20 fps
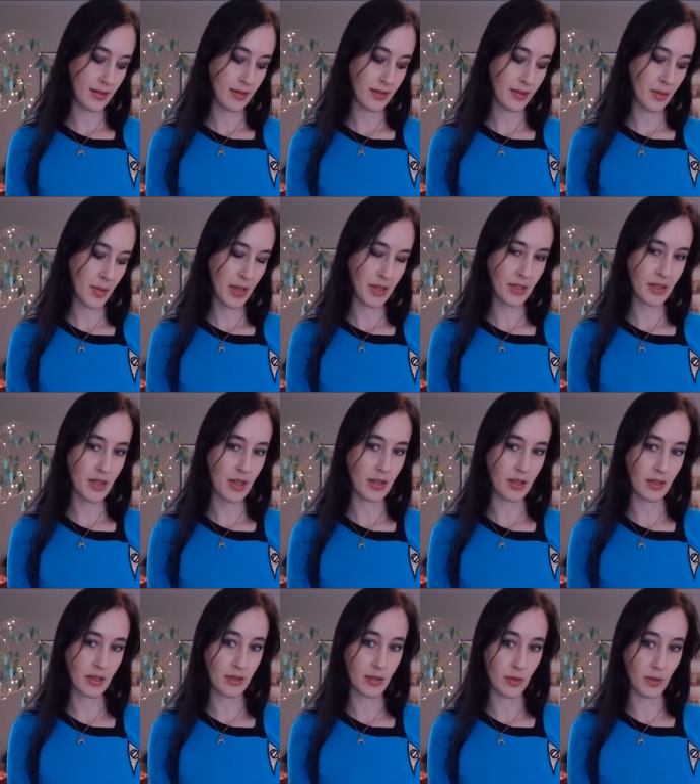the best
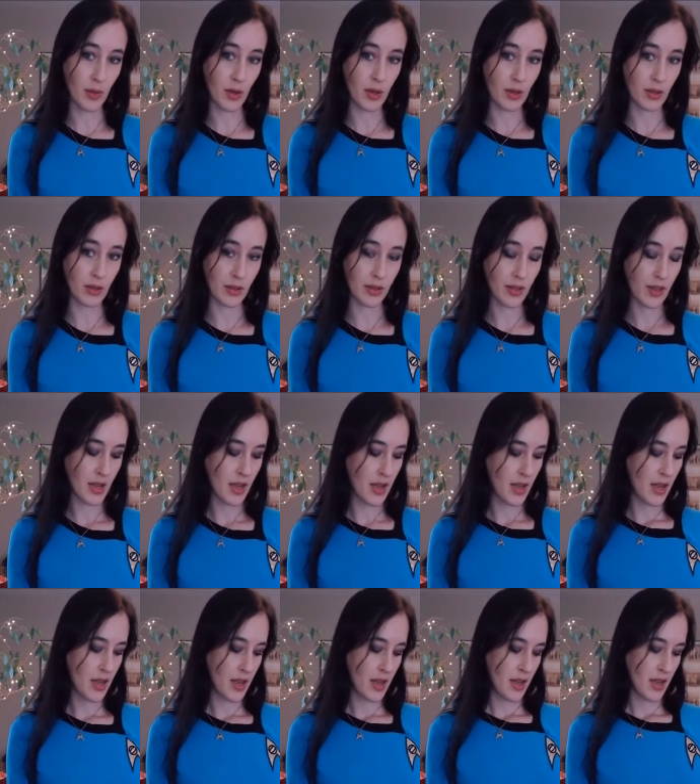color in the world
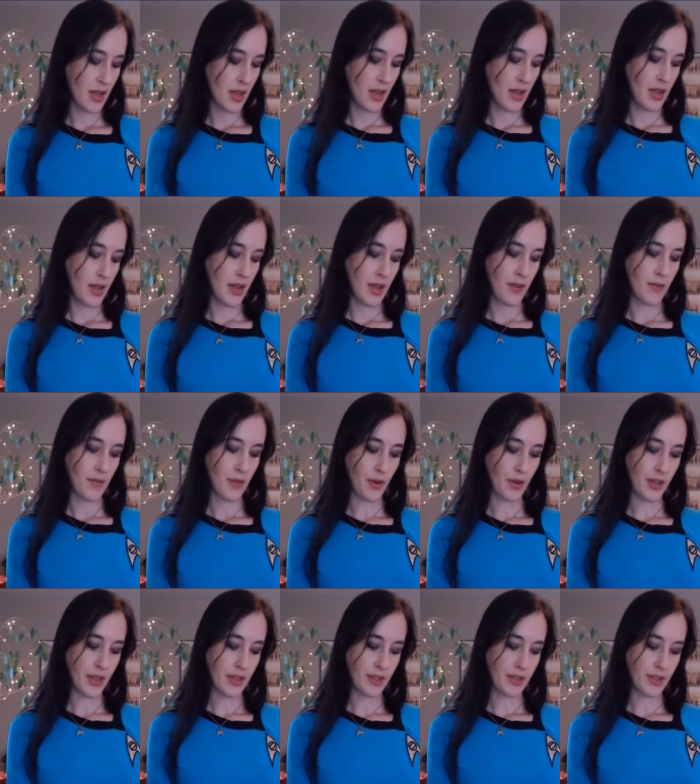for
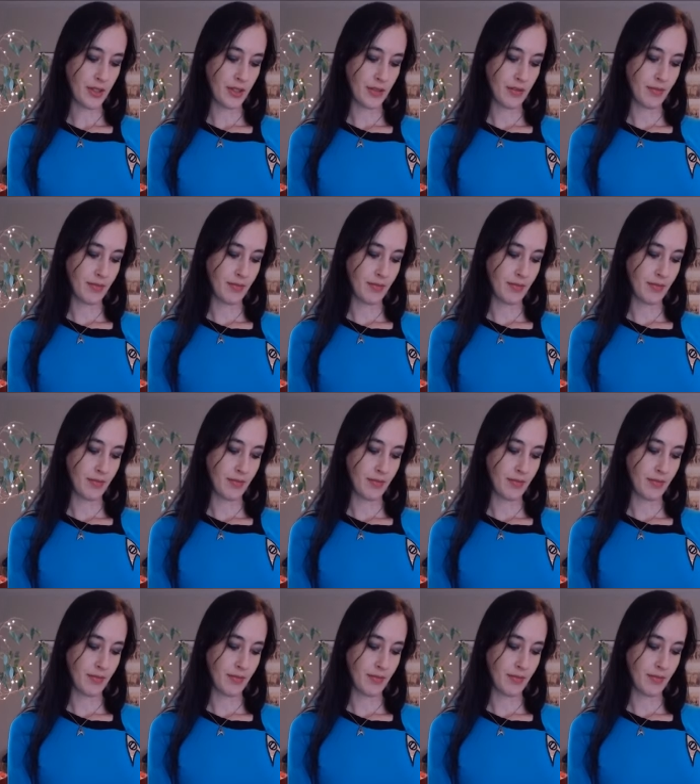this.